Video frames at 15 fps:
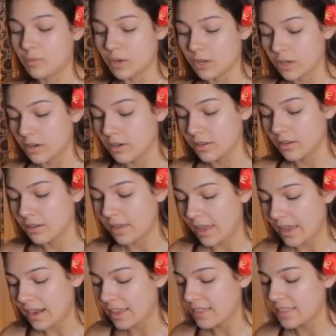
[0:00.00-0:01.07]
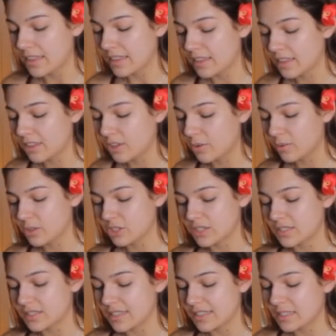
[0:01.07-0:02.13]
were. And I think you were
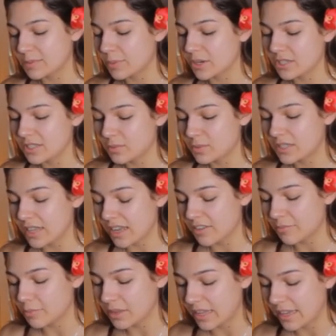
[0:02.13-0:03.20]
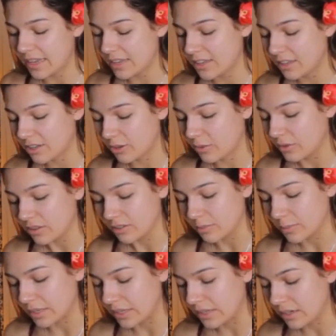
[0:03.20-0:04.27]
just, this person was kind of playing you a little
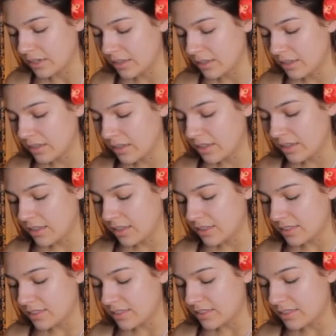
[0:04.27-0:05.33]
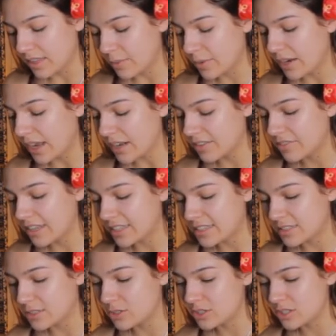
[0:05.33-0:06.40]
bit. They were kind of like
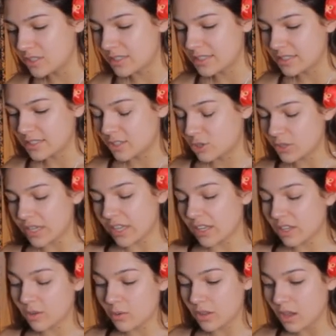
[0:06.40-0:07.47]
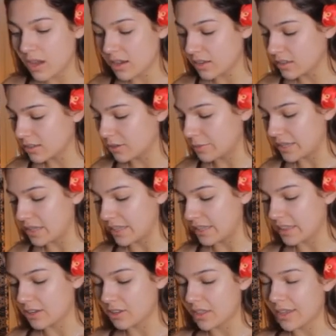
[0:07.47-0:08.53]
stringing you along a little bit.
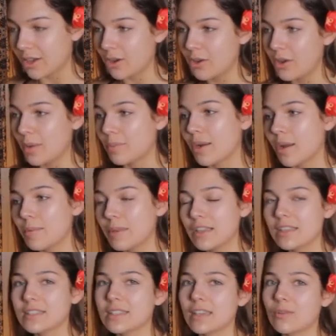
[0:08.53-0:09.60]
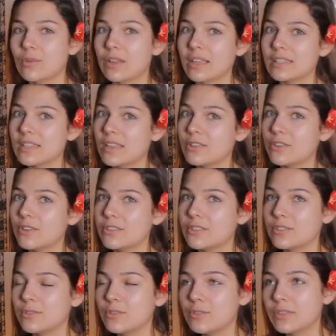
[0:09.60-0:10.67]
Like, they're like, oh, I promise, like, we'll get together
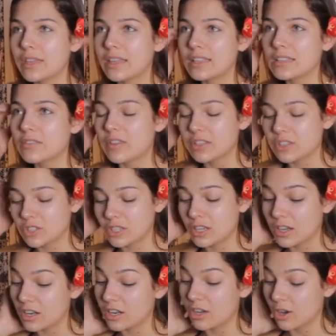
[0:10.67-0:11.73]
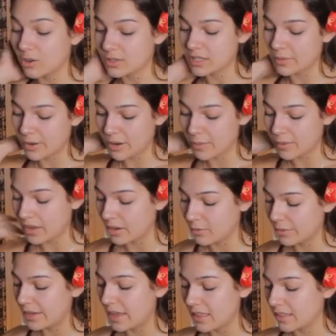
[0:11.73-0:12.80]
soon, like, it's eventually gonna go somewhere. But in
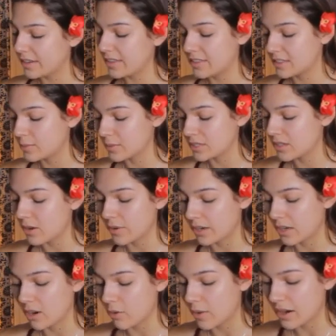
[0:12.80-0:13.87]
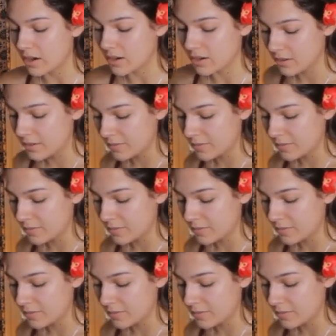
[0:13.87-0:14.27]
reality, this was going nowhere.